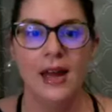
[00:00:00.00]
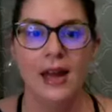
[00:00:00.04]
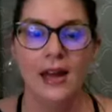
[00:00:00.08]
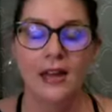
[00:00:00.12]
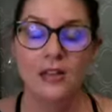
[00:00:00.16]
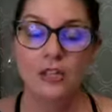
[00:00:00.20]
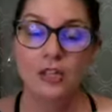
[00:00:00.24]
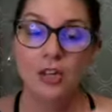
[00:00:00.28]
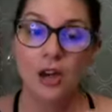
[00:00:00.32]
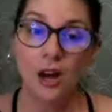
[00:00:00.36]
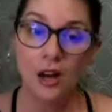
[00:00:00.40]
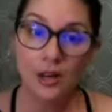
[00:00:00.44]

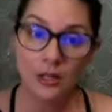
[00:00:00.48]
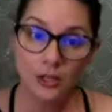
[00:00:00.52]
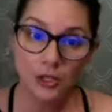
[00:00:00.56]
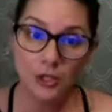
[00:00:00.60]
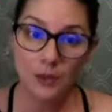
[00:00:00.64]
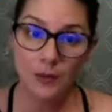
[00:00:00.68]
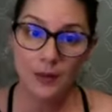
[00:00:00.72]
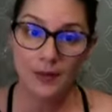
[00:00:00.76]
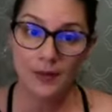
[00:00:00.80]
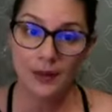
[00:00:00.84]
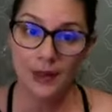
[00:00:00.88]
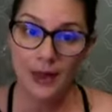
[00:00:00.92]
and talk to you
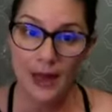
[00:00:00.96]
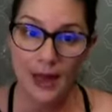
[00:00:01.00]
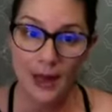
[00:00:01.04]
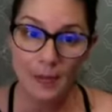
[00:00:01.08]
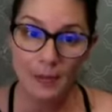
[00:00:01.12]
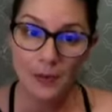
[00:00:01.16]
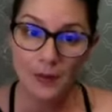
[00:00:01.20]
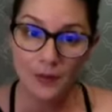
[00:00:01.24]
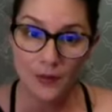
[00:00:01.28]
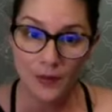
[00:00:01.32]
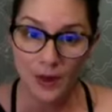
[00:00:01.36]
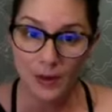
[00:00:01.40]
about the
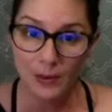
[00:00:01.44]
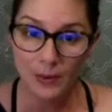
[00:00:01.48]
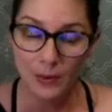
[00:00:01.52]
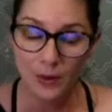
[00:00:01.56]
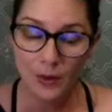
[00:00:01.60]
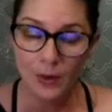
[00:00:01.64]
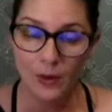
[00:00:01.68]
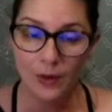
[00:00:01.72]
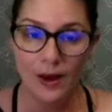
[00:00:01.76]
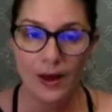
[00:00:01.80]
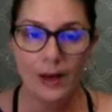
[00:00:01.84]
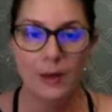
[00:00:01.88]
Amplify
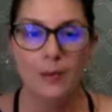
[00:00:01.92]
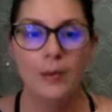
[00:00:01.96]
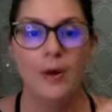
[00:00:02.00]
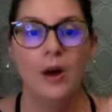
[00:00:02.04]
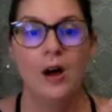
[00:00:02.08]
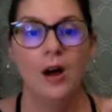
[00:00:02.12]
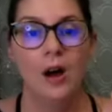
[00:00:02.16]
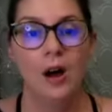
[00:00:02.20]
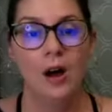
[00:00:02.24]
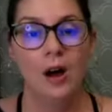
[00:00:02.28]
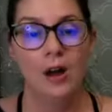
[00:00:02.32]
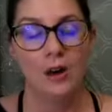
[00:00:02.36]
program
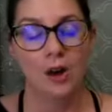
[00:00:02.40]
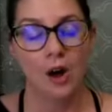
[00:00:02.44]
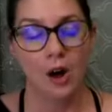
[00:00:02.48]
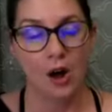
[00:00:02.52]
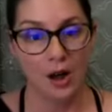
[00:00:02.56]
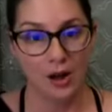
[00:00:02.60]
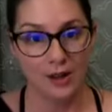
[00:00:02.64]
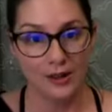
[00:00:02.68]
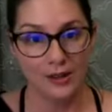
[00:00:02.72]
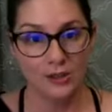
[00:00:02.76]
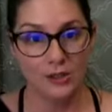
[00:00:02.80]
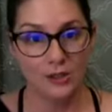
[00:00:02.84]
on
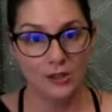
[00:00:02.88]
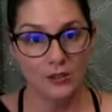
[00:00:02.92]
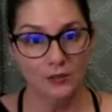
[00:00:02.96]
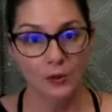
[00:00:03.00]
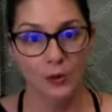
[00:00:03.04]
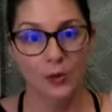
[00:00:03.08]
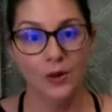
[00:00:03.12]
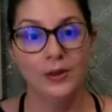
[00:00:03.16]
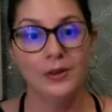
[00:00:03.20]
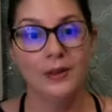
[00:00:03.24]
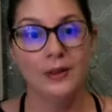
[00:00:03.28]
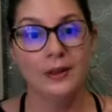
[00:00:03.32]
August
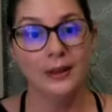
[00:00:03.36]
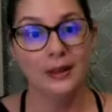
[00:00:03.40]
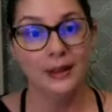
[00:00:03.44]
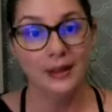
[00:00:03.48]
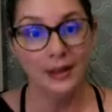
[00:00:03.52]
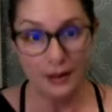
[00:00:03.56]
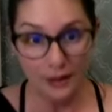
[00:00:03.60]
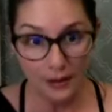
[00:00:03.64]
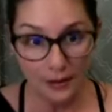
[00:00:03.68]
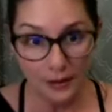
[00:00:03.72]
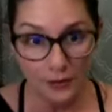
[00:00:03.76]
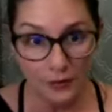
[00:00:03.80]
4th.
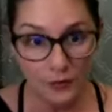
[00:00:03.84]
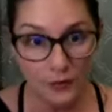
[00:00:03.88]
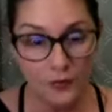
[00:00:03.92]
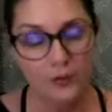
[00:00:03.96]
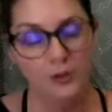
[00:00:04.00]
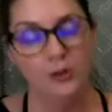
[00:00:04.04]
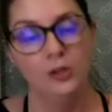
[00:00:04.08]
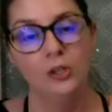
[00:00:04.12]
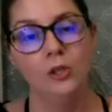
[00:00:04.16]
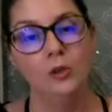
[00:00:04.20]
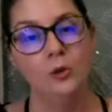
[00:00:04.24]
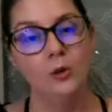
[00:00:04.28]
If
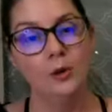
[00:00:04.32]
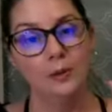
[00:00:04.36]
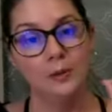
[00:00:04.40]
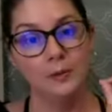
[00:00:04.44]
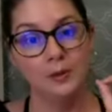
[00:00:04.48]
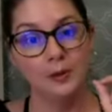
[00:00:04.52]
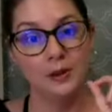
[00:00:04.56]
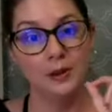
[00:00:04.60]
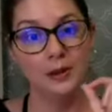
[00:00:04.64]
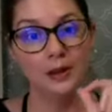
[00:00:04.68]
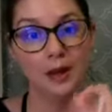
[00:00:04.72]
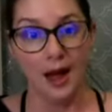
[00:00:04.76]
you
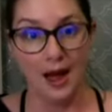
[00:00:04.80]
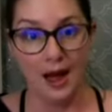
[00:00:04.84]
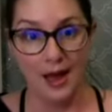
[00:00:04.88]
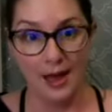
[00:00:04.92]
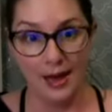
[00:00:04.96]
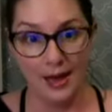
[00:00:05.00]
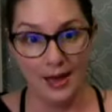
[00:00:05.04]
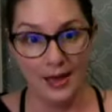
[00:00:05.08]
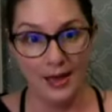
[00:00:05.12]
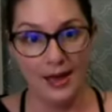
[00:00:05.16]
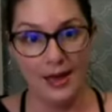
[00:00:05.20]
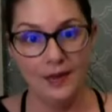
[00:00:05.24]

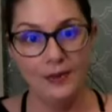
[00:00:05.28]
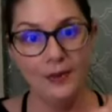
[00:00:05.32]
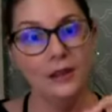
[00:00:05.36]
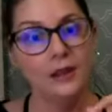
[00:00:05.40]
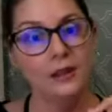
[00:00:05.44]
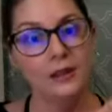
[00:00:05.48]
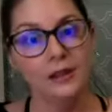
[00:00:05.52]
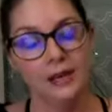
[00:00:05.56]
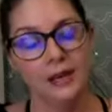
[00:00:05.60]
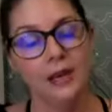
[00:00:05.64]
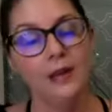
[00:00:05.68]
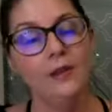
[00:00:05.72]
apply at the
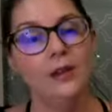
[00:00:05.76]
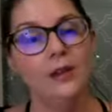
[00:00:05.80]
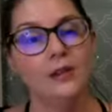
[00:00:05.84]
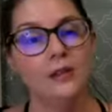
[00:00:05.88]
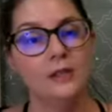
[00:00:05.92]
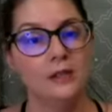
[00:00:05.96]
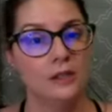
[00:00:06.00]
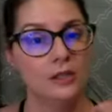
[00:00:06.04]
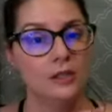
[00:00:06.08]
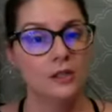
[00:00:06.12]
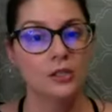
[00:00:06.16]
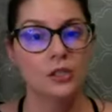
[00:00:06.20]
link that's
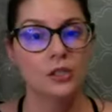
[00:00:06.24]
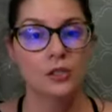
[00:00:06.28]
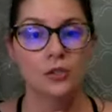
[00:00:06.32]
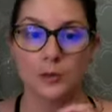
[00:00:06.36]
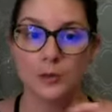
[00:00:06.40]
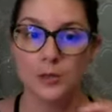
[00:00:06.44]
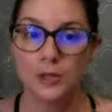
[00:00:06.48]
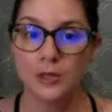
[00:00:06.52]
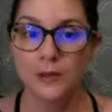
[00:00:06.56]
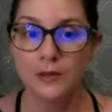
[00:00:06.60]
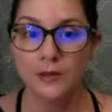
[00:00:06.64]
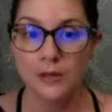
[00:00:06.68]
in the
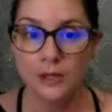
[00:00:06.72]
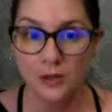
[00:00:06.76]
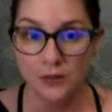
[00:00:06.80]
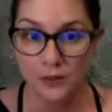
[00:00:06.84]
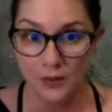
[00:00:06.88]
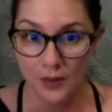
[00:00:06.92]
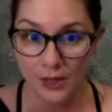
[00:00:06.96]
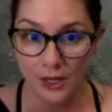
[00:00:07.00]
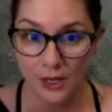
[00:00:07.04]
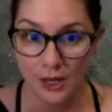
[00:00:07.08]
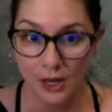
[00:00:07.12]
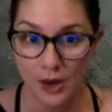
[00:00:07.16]
description of this
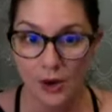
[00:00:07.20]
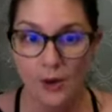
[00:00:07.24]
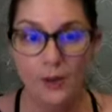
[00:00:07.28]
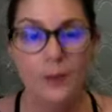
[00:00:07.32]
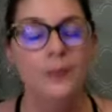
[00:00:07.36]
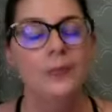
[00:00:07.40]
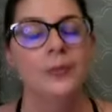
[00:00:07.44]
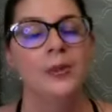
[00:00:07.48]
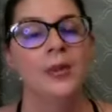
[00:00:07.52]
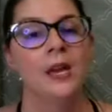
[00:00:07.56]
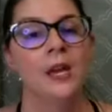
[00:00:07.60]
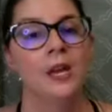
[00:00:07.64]
video,
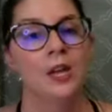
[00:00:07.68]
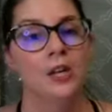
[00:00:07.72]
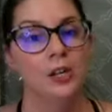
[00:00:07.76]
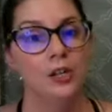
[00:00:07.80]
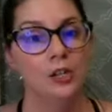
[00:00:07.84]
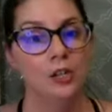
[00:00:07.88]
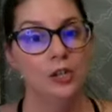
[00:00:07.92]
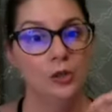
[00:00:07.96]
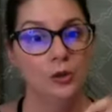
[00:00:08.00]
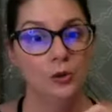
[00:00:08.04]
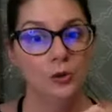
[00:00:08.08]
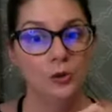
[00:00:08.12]

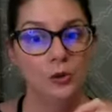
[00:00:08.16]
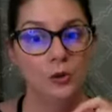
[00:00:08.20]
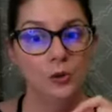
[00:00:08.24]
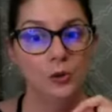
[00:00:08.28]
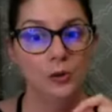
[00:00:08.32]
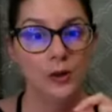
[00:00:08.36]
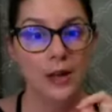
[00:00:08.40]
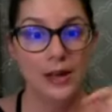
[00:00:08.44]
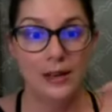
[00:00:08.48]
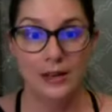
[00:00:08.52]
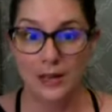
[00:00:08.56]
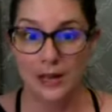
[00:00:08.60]
you
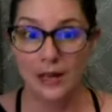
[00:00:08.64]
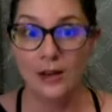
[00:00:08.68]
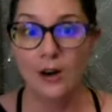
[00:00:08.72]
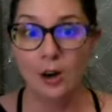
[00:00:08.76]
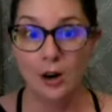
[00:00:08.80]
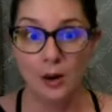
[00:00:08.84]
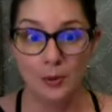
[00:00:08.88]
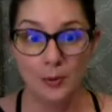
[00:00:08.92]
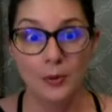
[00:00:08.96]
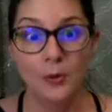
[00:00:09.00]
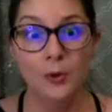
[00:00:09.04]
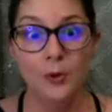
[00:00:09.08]
and
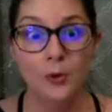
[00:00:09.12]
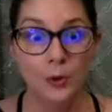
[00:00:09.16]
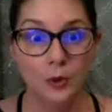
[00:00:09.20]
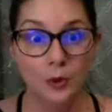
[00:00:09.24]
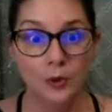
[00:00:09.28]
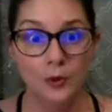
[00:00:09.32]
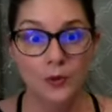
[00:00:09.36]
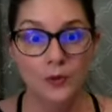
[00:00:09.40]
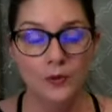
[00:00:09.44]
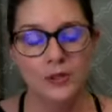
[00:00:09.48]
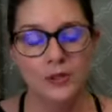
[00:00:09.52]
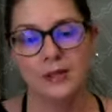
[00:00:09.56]
are
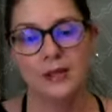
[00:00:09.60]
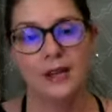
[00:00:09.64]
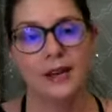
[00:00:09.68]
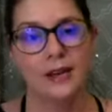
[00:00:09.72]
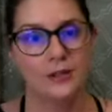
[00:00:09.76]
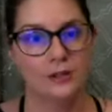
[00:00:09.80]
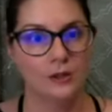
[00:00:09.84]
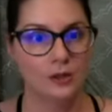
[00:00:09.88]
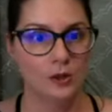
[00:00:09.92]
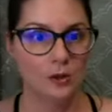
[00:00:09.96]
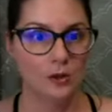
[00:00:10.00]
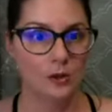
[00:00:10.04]
approved,
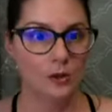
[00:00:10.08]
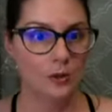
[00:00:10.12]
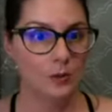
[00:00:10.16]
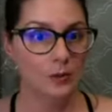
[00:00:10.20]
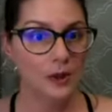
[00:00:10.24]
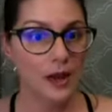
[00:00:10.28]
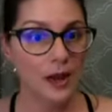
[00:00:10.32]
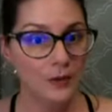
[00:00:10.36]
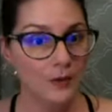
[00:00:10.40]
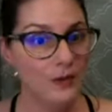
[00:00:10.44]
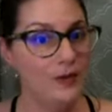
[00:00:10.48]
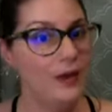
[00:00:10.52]
so you
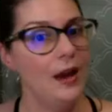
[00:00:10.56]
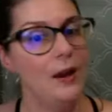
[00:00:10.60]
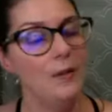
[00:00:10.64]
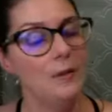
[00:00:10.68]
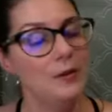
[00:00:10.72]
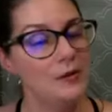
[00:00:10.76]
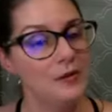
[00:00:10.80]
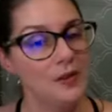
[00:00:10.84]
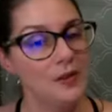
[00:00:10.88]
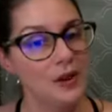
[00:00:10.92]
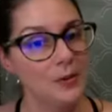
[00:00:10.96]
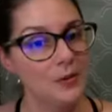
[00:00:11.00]
apply for the
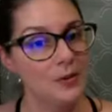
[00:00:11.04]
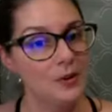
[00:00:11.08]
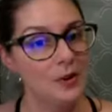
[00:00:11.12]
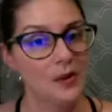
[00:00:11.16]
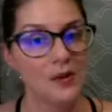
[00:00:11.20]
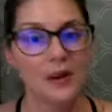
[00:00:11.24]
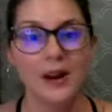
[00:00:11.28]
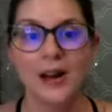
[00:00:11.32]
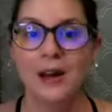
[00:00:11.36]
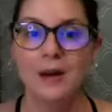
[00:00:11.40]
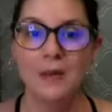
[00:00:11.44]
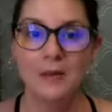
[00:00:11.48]
Amplify
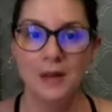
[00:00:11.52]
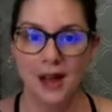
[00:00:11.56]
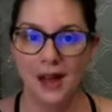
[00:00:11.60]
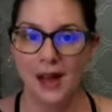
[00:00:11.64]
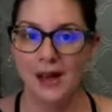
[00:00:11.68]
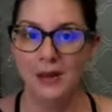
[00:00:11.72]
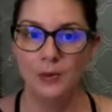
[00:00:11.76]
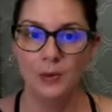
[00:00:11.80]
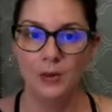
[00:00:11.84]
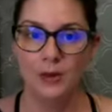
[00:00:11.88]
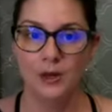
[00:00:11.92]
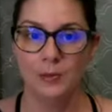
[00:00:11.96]
program
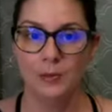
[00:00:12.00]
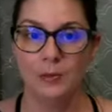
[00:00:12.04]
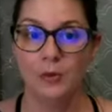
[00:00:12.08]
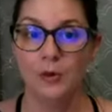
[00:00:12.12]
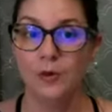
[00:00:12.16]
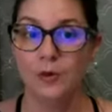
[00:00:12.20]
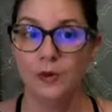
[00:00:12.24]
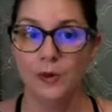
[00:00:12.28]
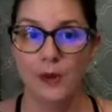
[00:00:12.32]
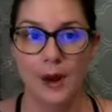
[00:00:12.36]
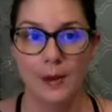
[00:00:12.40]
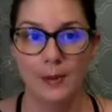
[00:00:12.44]
and we
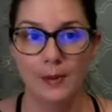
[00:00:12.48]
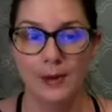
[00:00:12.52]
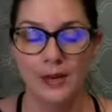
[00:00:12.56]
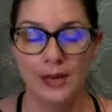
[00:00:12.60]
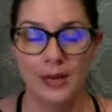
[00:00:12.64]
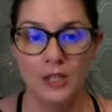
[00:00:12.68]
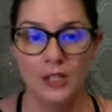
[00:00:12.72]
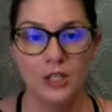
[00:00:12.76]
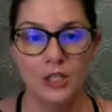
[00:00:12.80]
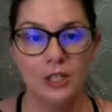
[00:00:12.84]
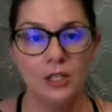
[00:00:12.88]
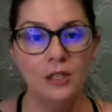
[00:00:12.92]
approve your
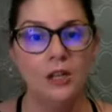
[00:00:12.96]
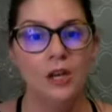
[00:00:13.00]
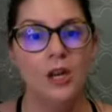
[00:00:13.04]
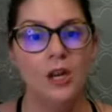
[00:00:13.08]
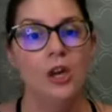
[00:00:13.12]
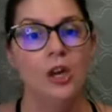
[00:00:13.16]
application,